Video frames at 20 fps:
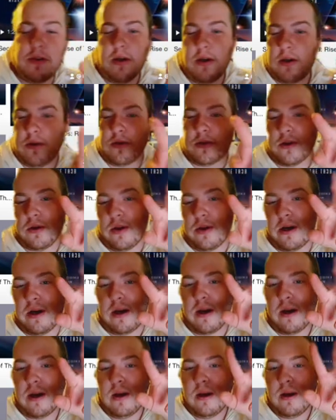you know, so
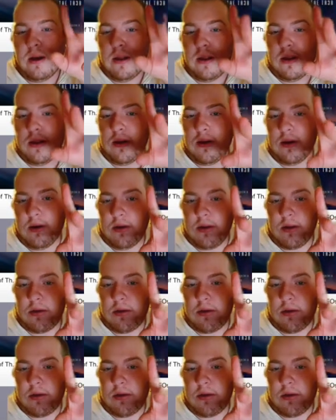like the